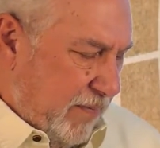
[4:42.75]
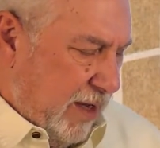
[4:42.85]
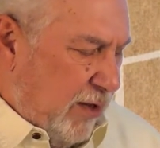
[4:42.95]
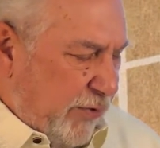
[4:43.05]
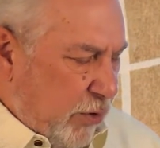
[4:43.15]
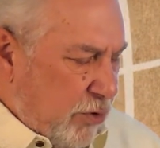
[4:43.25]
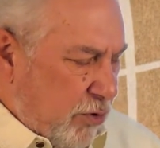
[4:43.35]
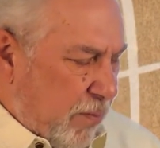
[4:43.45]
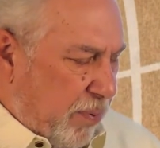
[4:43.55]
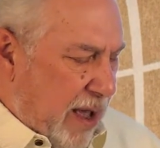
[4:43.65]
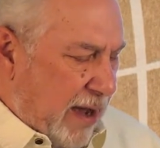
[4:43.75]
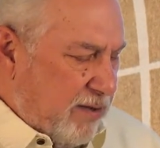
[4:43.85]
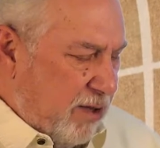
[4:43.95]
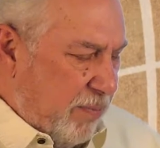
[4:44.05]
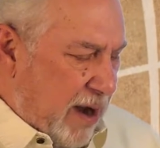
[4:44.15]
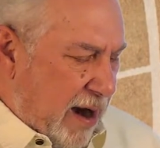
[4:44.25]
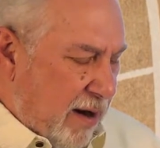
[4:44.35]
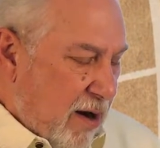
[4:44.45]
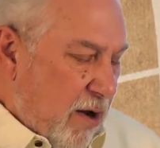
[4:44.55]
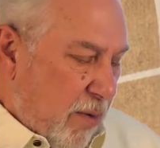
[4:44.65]
In the few short blocks to the bar,
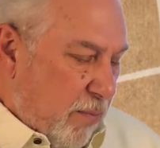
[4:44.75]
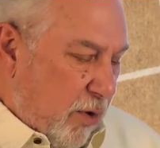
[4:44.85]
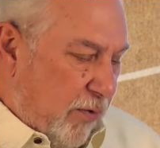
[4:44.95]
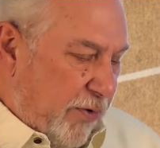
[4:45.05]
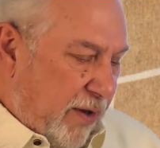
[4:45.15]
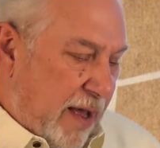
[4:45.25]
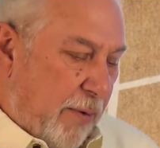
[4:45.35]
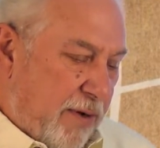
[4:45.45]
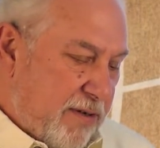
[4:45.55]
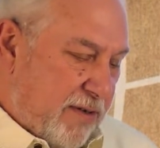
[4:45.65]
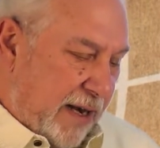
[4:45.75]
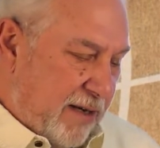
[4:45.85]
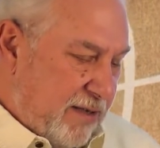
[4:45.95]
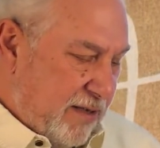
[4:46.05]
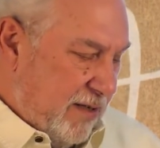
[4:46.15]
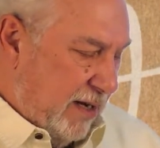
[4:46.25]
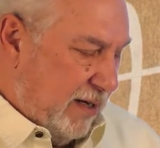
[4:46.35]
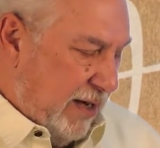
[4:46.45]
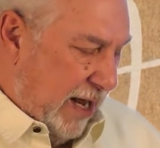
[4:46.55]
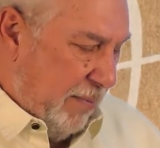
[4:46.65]
Murphy, that was Dennis's
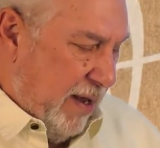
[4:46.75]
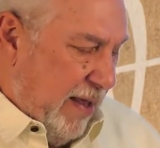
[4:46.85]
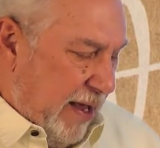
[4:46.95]
nickname,